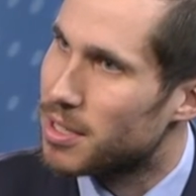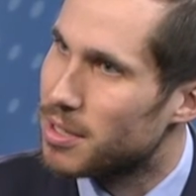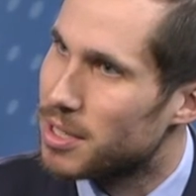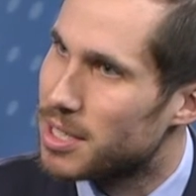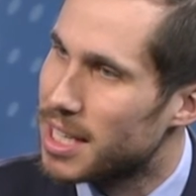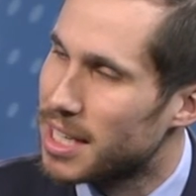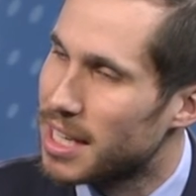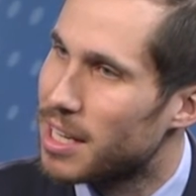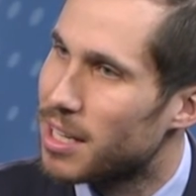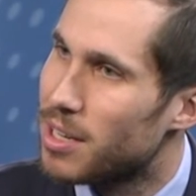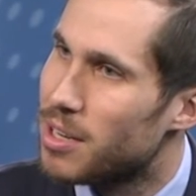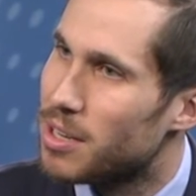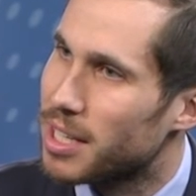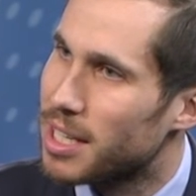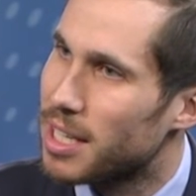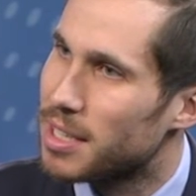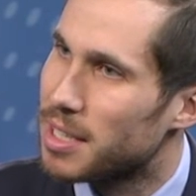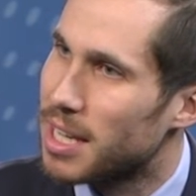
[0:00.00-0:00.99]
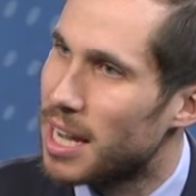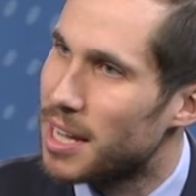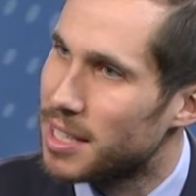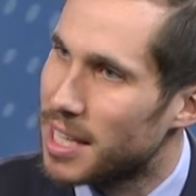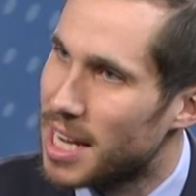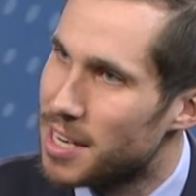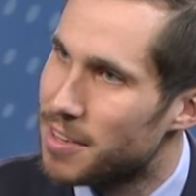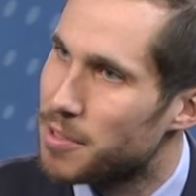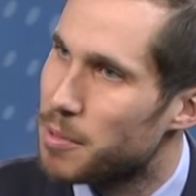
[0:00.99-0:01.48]
a ticking clock. At
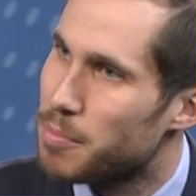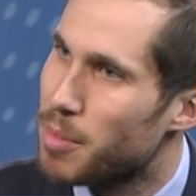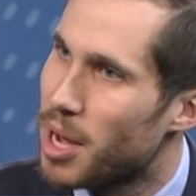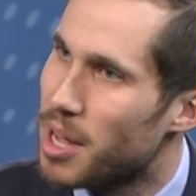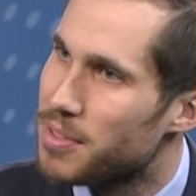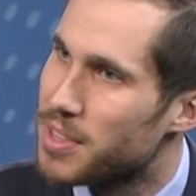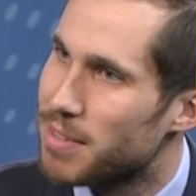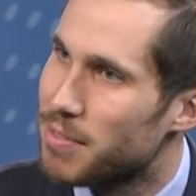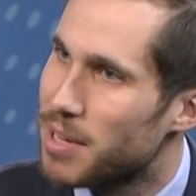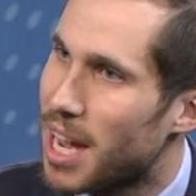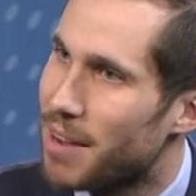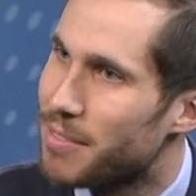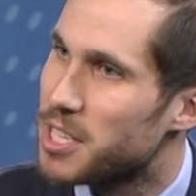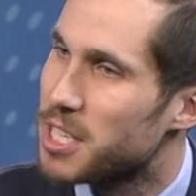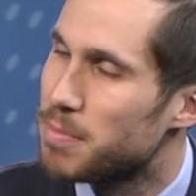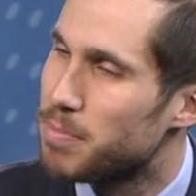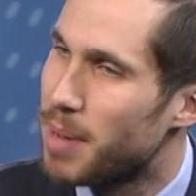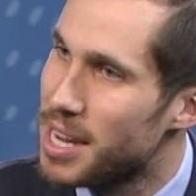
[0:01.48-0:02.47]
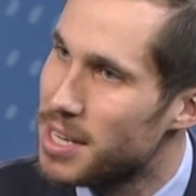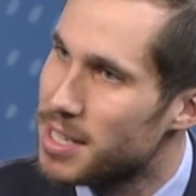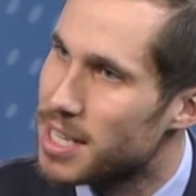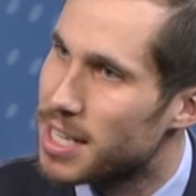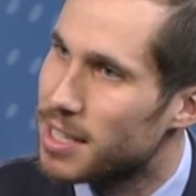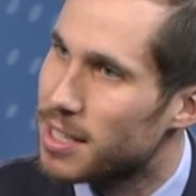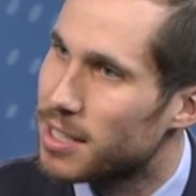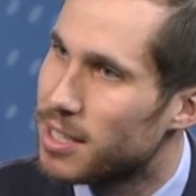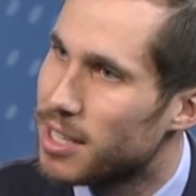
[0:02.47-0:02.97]
the end of the month, if you haven't spent
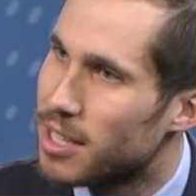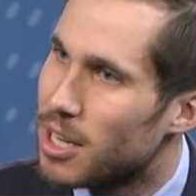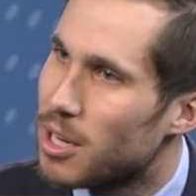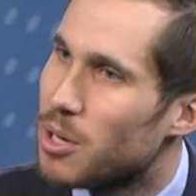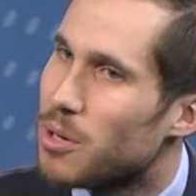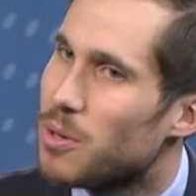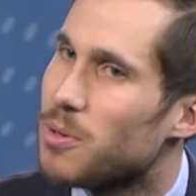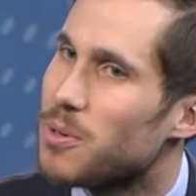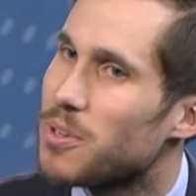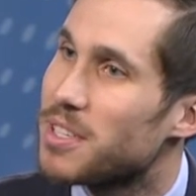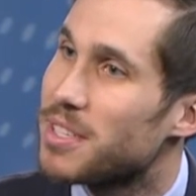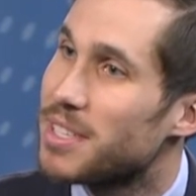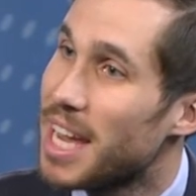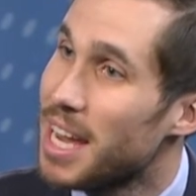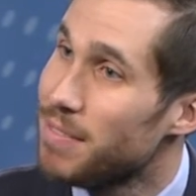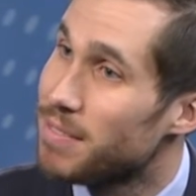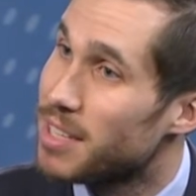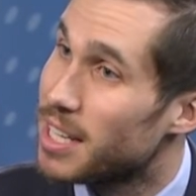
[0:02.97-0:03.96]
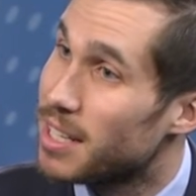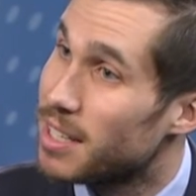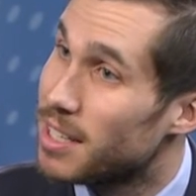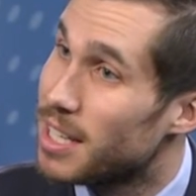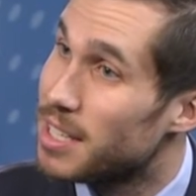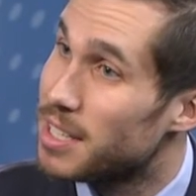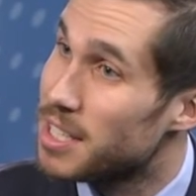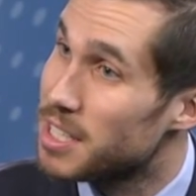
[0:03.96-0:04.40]
it, or saved it, it